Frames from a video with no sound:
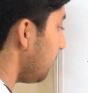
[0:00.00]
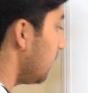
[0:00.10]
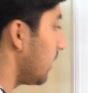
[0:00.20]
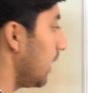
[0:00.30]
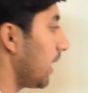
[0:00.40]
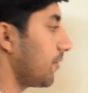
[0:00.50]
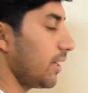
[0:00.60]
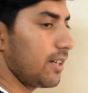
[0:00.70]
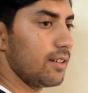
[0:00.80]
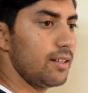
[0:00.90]
the
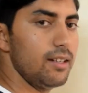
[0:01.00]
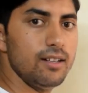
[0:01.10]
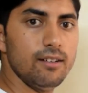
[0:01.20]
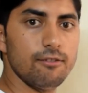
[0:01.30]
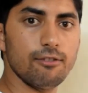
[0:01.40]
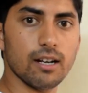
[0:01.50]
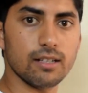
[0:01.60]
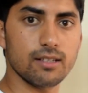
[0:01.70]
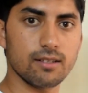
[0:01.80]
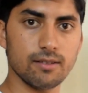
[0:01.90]
electric
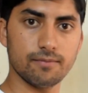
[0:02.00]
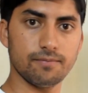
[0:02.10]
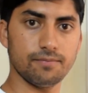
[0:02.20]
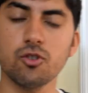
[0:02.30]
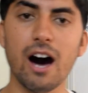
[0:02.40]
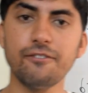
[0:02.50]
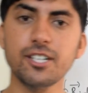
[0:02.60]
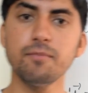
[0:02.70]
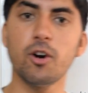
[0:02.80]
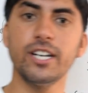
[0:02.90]
flux.
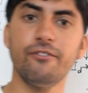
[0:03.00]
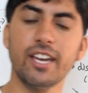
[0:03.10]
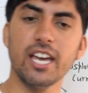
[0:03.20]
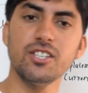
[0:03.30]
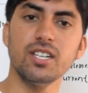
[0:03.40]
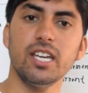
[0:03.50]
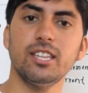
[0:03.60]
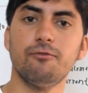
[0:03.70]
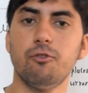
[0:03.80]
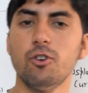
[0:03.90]
After modification in
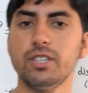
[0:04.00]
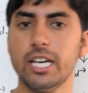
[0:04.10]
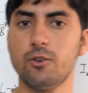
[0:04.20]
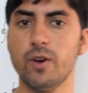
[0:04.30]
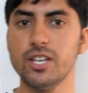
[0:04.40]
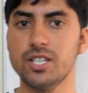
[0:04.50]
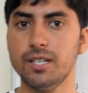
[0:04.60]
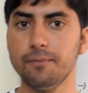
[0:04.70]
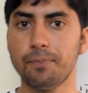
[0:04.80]
the fourth equation,